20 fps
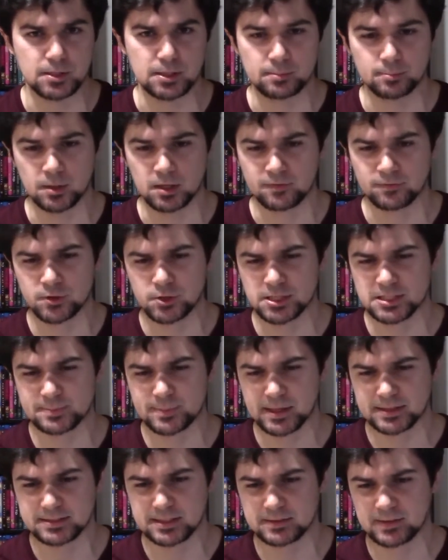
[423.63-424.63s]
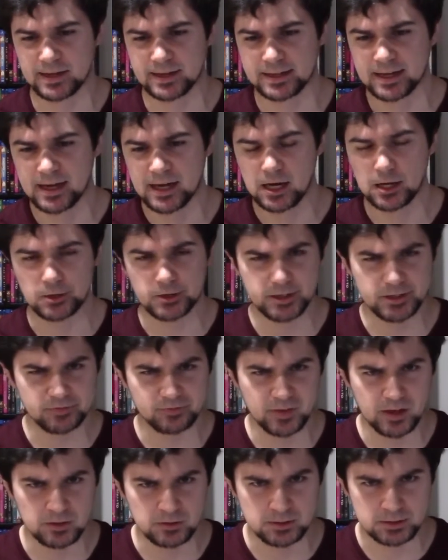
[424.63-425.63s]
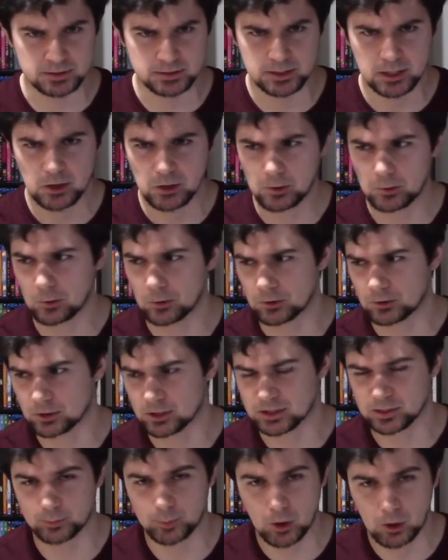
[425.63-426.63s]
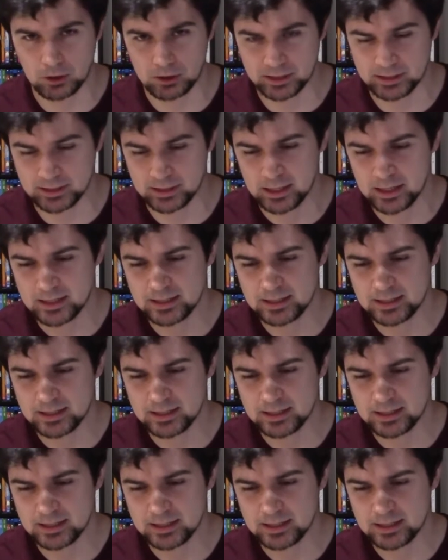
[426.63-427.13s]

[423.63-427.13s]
But if you're expecting a Goodfellas or a Departed,